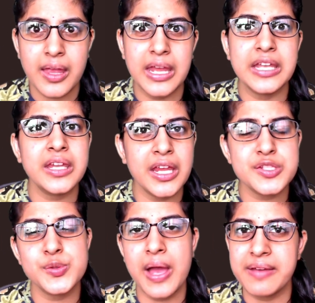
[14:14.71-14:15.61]
In
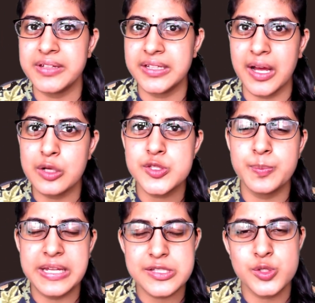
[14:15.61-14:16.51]
case you have any doubts,
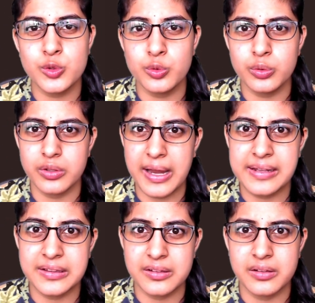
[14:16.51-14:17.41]
please do
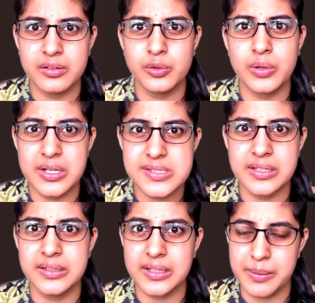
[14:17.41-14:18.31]
write to us
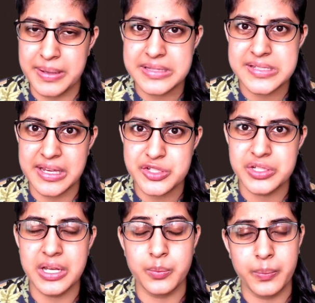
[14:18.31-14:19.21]
in the comment
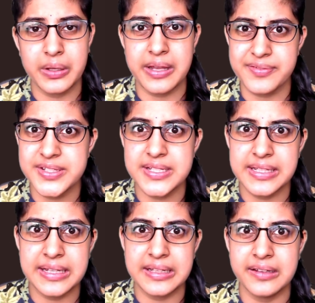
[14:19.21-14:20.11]
section and we will
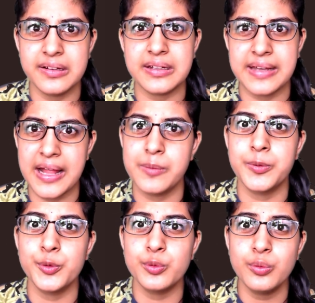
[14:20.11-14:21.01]
definitely clear and help
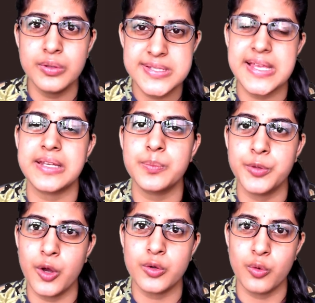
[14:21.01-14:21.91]
you set up
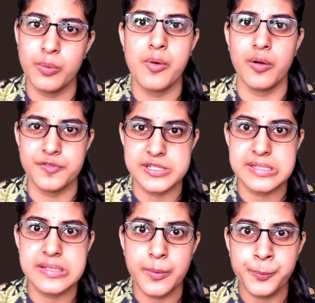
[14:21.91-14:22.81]
your home office.